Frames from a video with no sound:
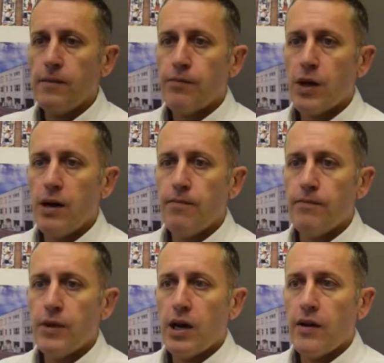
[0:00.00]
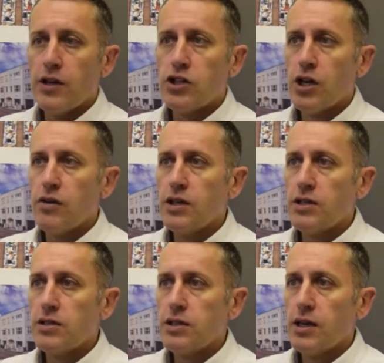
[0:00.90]
And they show
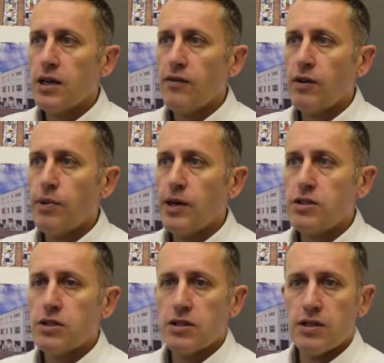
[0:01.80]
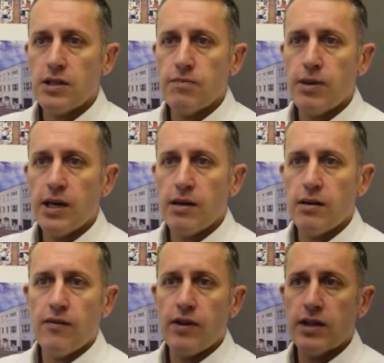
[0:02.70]
these lovely pictures of these big,
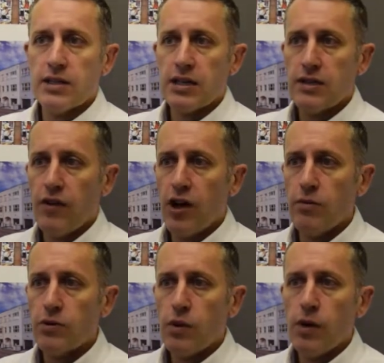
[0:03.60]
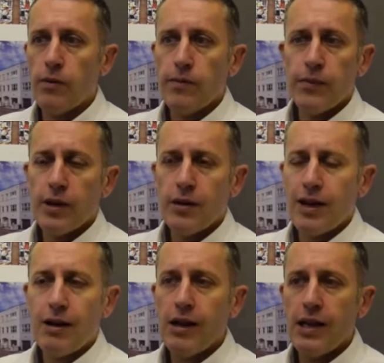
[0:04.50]
lovely executive homes. Well,
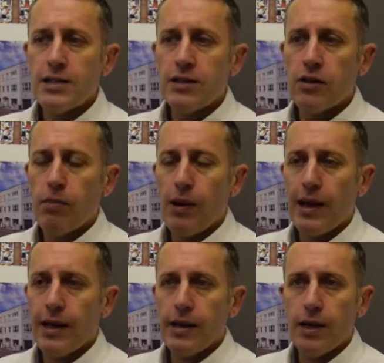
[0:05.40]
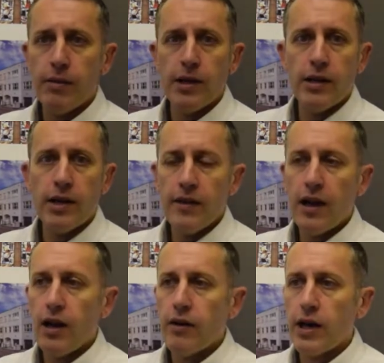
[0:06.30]
that clearly hasn't got planning. I mean, in
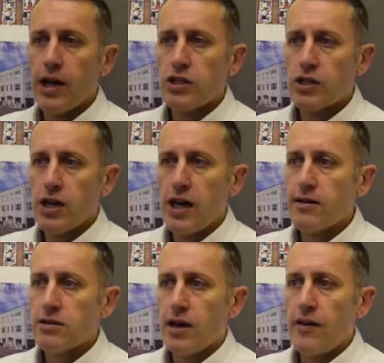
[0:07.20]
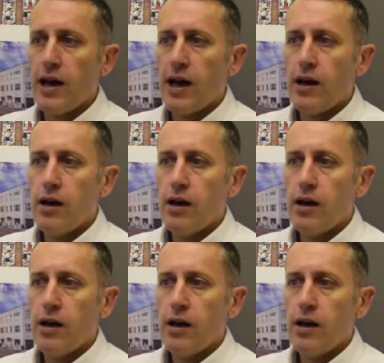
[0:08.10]
that location, a house like that,